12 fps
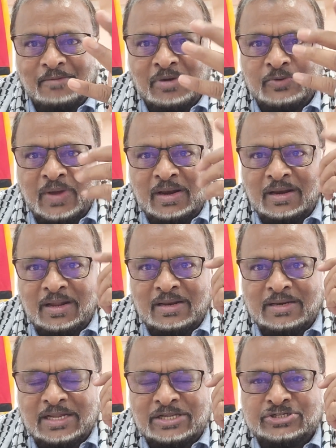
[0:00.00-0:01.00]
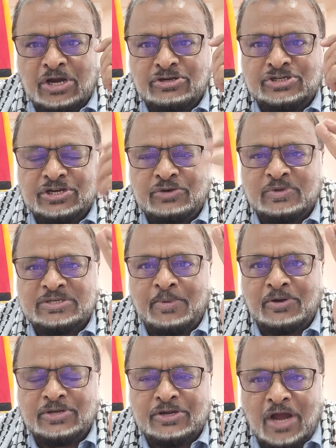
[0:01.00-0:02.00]
But when the injunction was
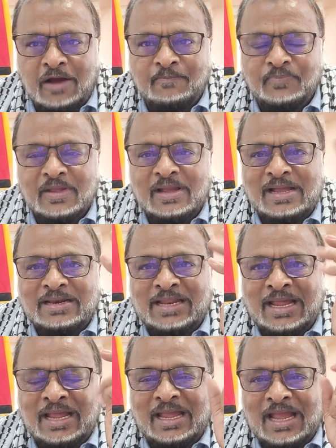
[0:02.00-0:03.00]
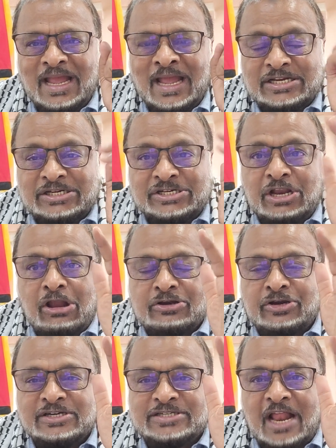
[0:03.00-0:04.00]
about to come, she locked
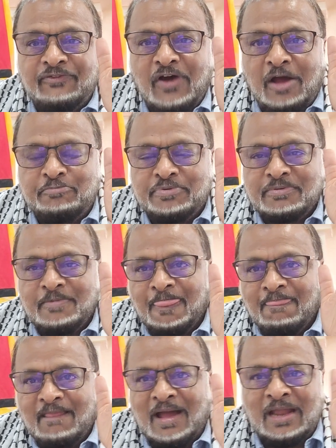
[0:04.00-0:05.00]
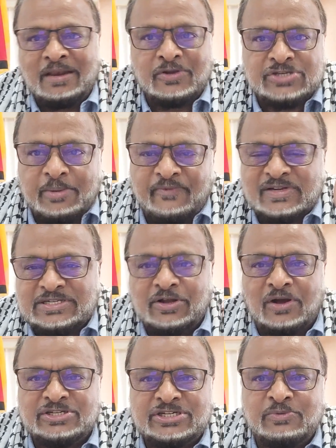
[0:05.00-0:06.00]
herself up. And some of us
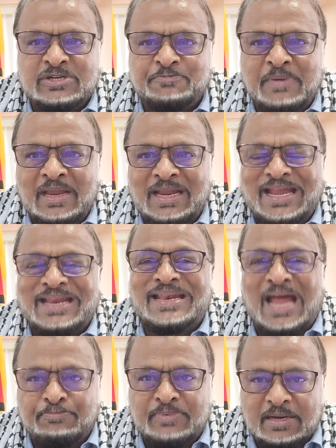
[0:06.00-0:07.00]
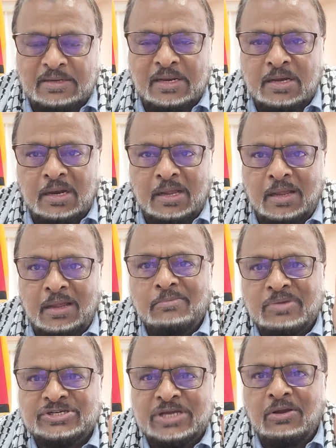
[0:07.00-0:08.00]
thought she was being kidnapped technically,
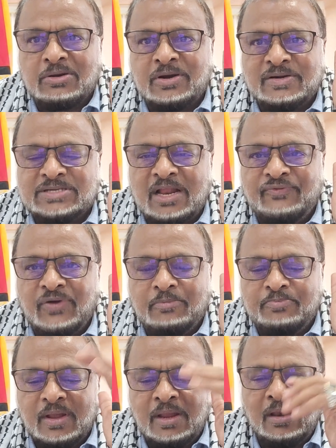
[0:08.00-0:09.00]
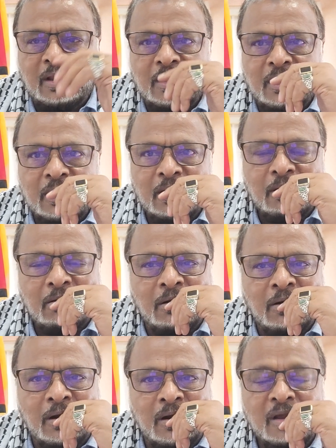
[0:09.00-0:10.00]
but she locked herself up in
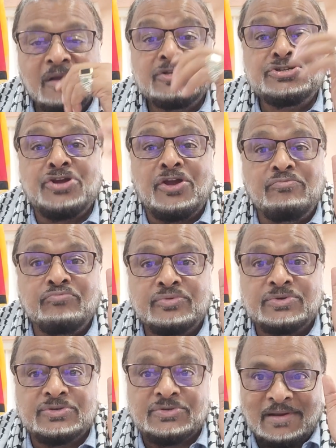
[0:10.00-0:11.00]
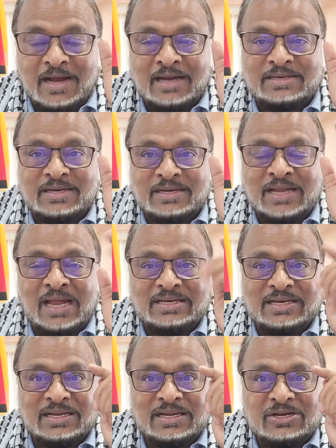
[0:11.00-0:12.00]
her chambers at
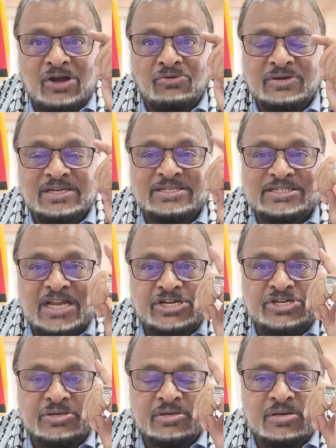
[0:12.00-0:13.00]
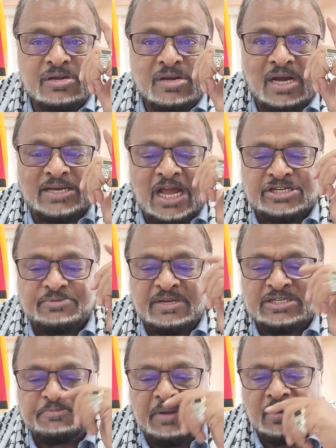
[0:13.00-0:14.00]
that Compton station at
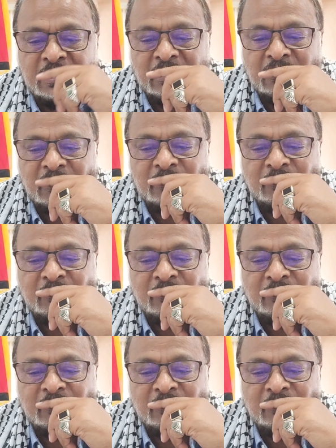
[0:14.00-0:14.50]
Ashman's building.